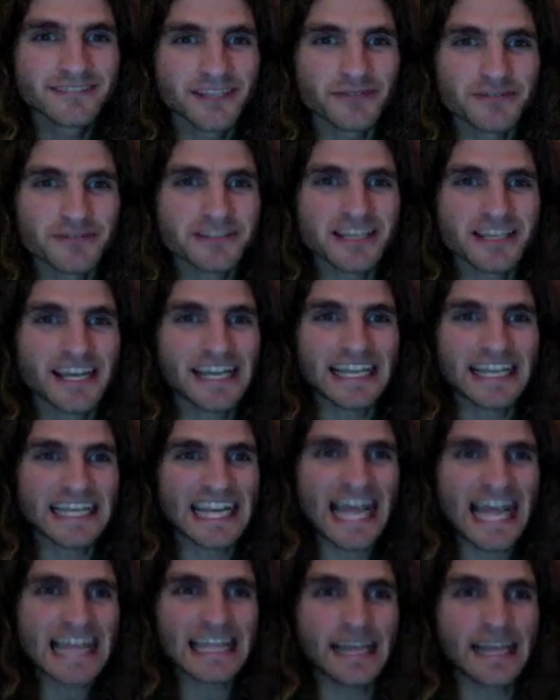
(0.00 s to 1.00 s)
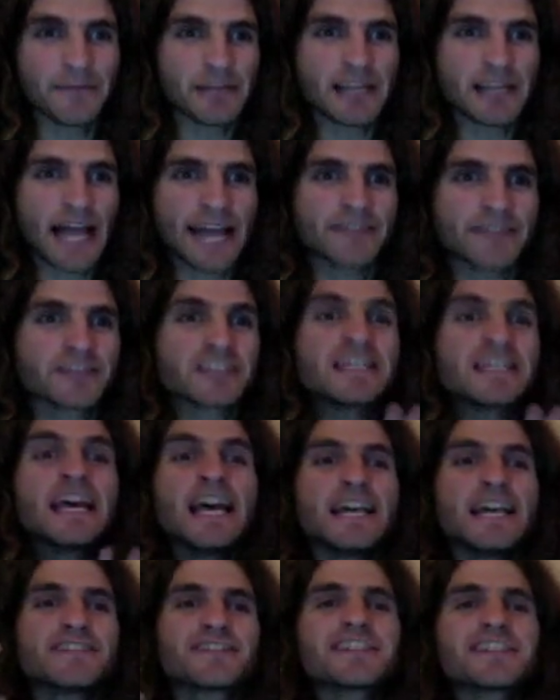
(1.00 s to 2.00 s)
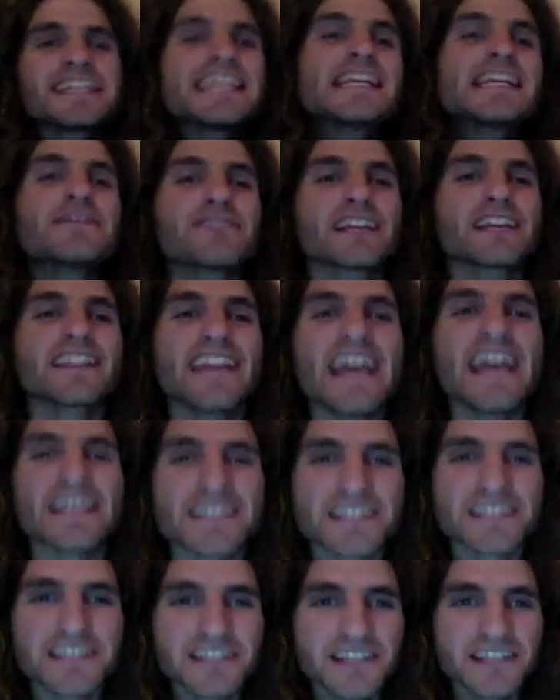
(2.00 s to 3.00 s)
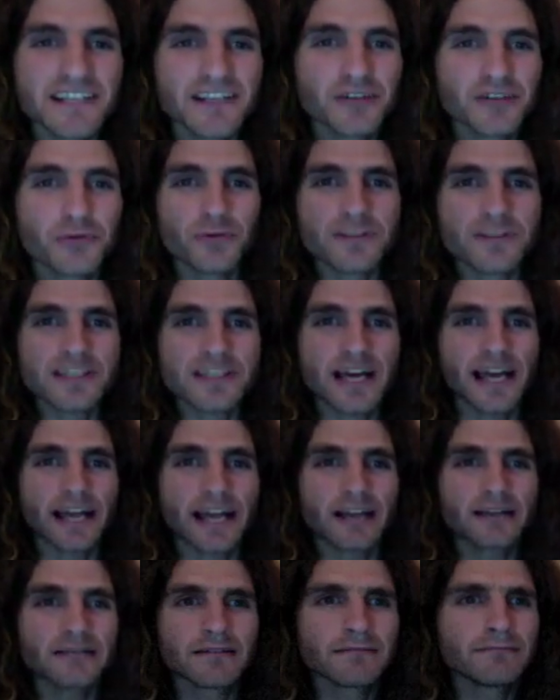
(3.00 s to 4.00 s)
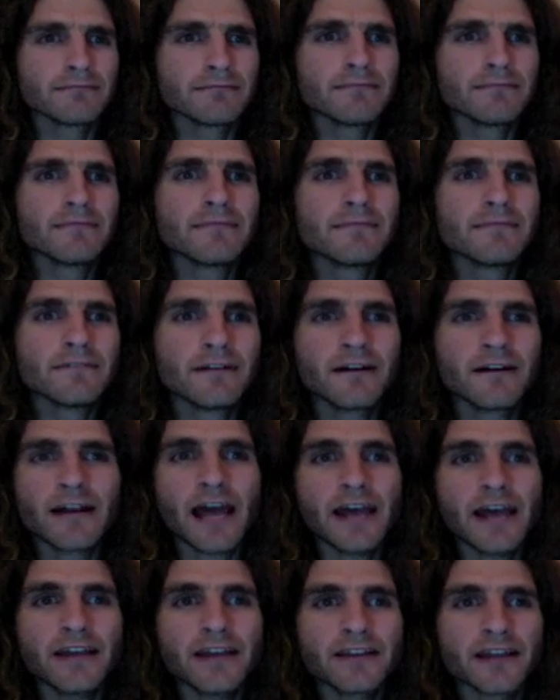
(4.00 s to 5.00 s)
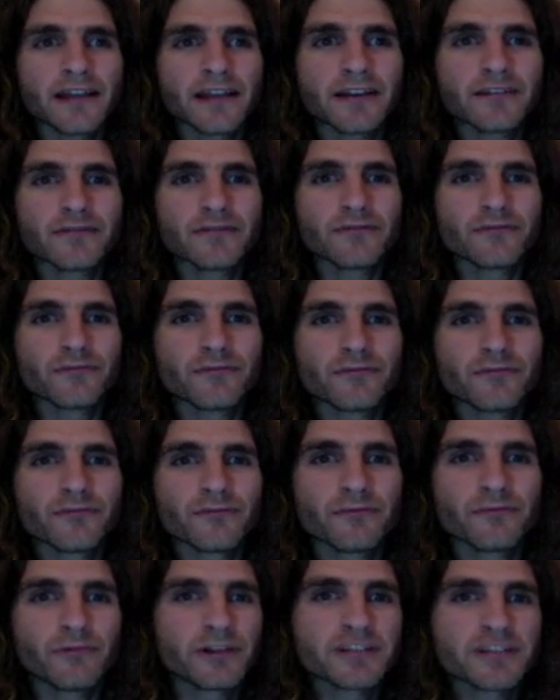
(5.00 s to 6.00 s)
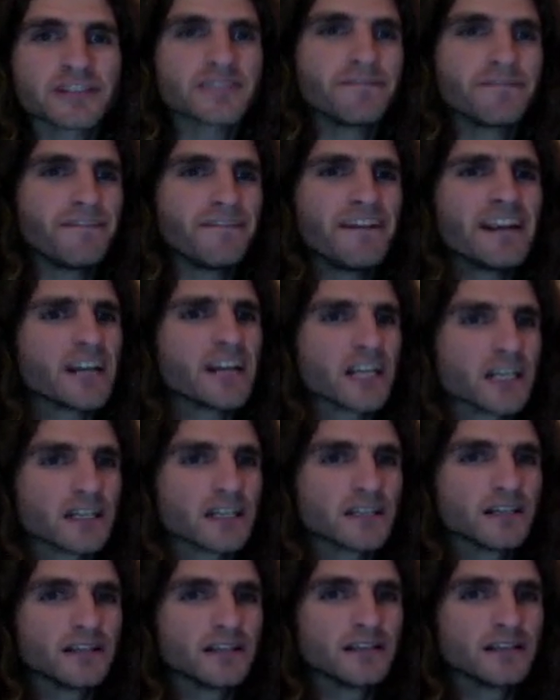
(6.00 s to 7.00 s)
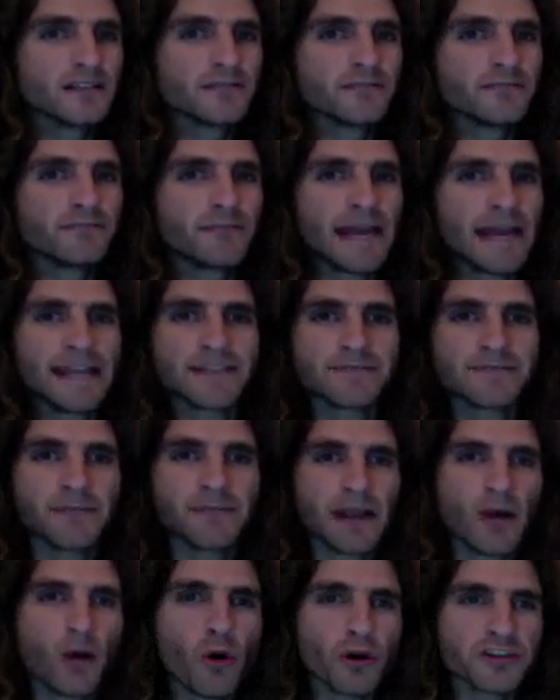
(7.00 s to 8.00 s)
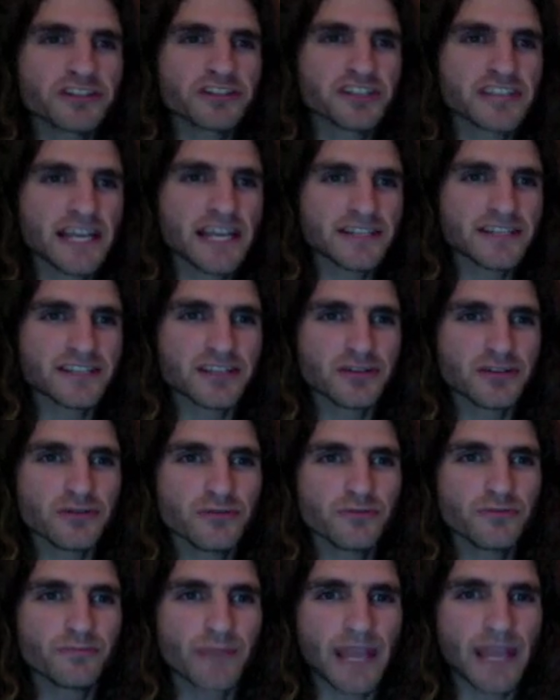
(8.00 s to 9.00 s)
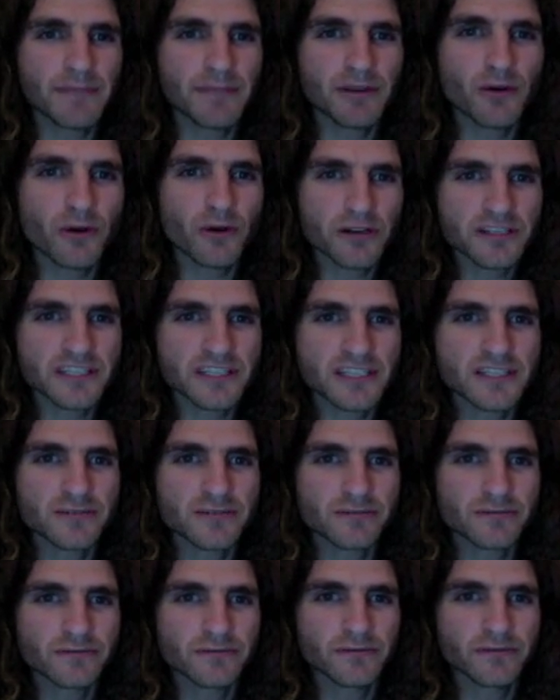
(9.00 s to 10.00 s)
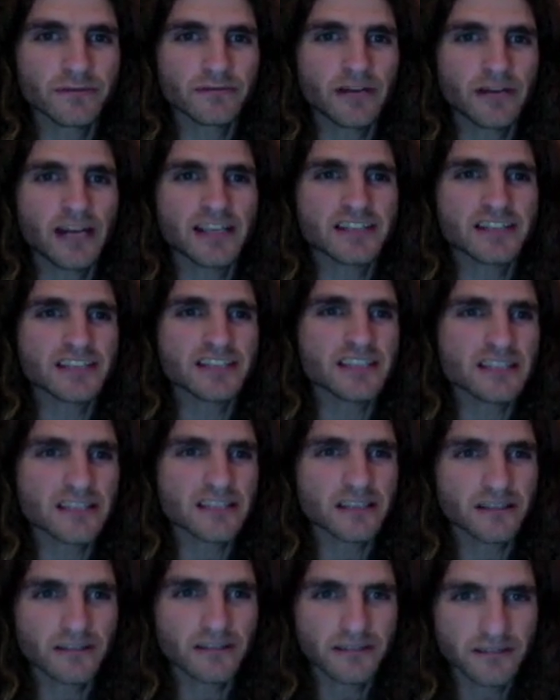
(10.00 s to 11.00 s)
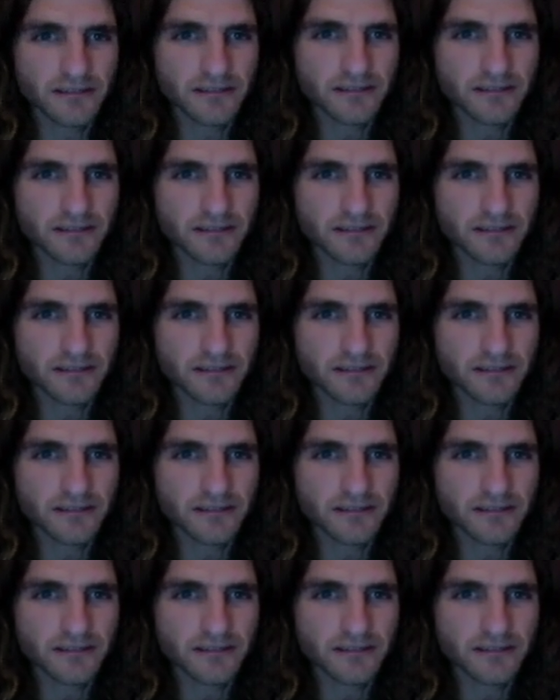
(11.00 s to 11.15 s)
It was like nothing. I mean, I just hearing this was like, okay, like, where's the fear? My horse just had two baby horses, unassisted.